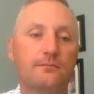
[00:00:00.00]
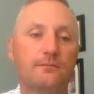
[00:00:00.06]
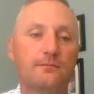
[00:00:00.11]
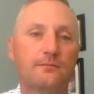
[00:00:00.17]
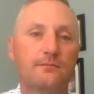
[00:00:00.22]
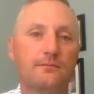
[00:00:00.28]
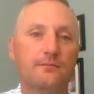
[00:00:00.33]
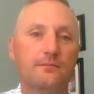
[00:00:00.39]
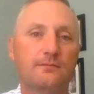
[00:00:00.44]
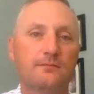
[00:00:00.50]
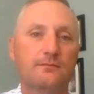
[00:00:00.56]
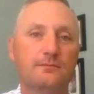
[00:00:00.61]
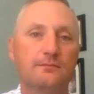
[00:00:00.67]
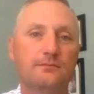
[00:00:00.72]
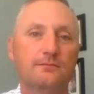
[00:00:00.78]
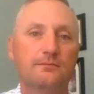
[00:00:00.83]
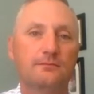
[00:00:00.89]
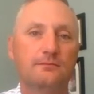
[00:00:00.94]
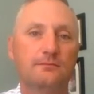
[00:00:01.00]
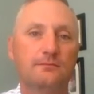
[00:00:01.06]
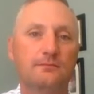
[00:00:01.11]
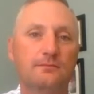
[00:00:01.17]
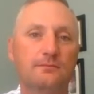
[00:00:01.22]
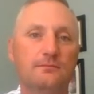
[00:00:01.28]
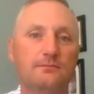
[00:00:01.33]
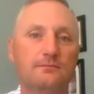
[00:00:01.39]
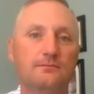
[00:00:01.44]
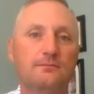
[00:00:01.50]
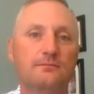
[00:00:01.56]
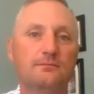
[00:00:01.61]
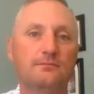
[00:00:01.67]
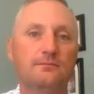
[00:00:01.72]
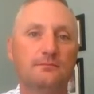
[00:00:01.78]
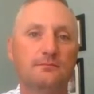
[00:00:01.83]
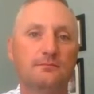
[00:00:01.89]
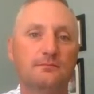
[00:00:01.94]

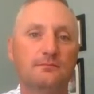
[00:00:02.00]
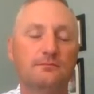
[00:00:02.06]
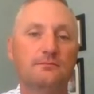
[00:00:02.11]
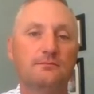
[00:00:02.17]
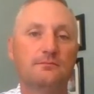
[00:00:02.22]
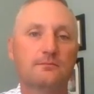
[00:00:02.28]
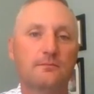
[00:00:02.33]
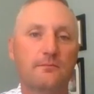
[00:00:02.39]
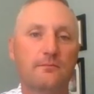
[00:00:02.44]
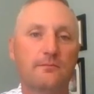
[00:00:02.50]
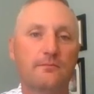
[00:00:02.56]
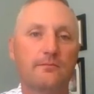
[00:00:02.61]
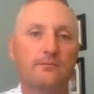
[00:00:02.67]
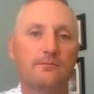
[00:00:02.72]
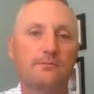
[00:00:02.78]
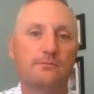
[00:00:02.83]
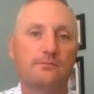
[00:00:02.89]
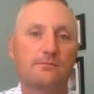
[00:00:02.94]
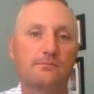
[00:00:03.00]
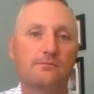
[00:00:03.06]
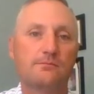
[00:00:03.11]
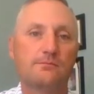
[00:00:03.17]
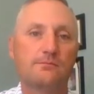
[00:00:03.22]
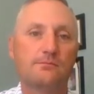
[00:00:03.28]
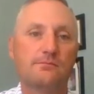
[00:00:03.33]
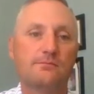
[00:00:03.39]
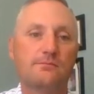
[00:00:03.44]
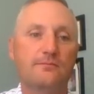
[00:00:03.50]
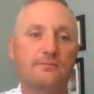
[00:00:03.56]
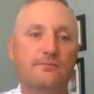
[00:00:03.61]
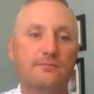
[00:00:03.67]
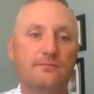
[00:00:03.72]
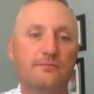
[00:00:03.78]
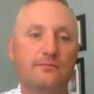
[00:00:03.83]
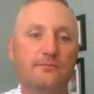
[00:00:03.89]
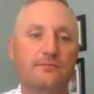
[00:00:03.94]

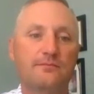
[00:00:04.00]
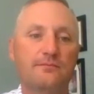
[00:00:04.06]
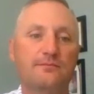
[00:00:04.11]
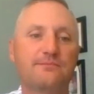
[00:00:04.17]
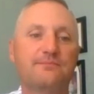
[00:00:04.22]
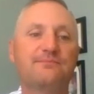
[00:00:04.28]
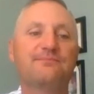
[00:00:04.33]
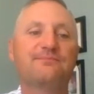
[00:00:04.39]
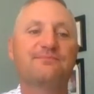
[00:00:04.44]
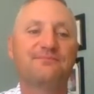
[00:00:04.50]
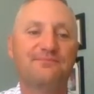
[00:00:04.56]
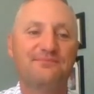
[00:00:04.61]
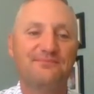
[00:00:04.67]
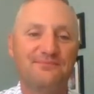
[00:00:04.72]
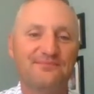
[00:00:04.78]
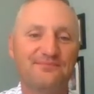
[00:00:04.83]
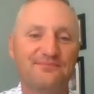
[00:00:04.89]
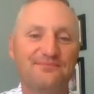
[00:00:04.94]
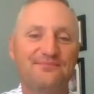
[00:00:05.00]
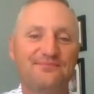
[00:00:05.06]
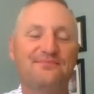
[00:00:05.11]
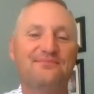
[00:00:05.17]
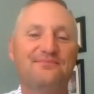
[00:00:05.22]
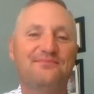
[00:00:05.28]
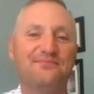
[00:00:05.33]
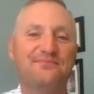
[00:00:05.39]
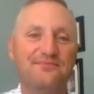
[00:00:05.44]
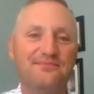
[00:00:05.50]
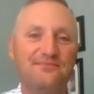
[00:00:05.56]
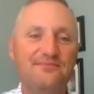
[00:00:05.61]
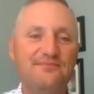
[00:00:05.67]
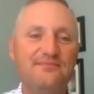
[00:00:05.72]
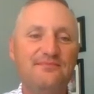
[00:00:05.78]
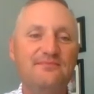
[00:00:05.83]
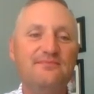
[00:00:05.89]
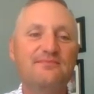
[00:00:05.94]

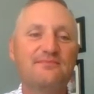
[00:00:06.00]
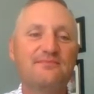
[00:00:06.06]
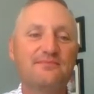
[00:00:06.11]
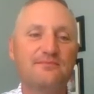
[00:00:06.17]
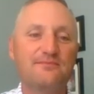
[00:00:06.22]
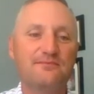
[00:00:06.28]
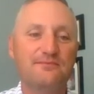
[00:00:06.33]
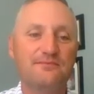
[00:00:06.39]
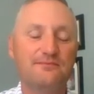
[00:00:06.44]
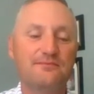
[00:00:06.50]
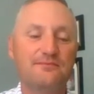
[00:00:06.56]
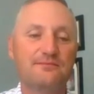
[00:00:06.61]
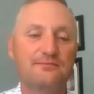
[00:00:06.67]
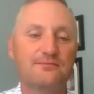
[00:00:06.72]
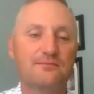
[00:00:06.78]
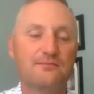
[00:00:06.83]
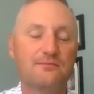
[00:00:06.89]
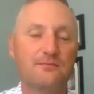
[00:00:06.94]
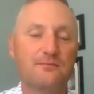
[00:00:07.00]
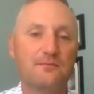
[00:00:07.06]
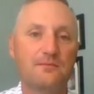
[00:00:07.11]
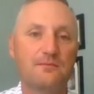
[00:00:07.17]
The person shown says nothing.